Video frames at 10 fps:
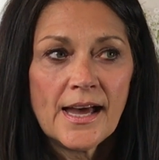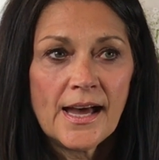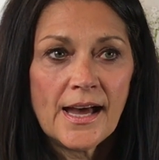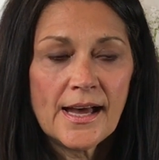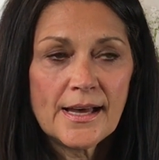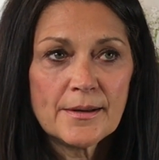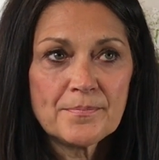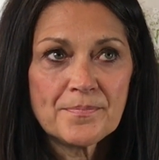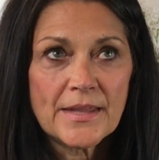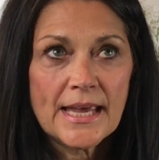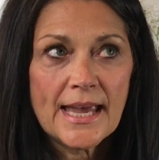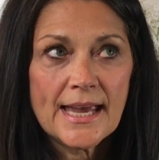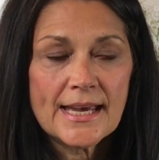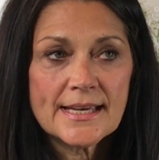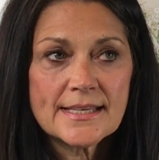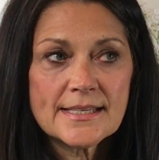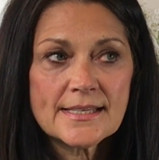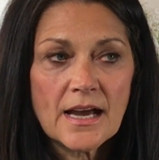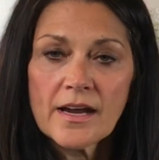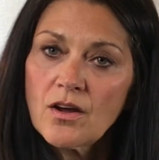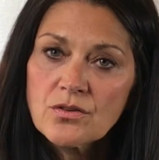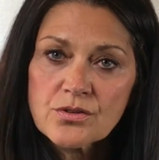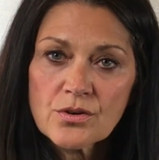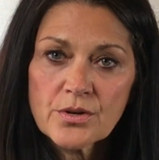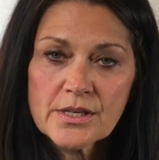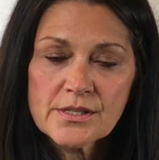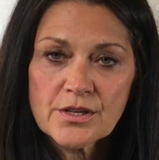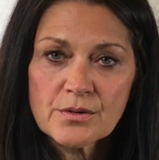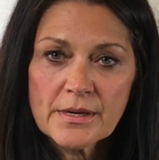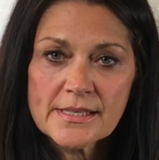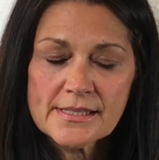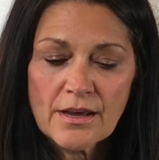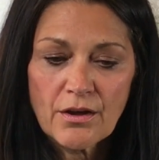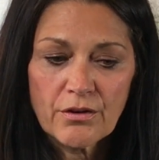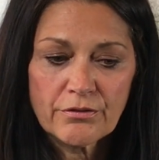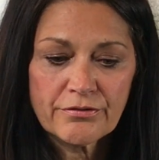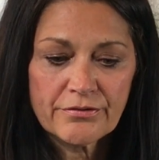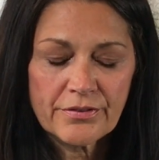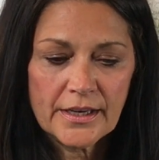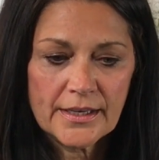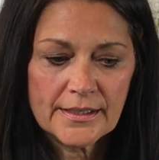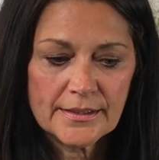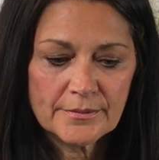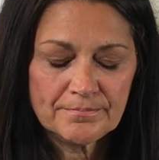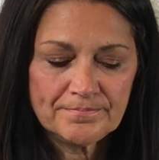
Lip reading: And I also consider myself a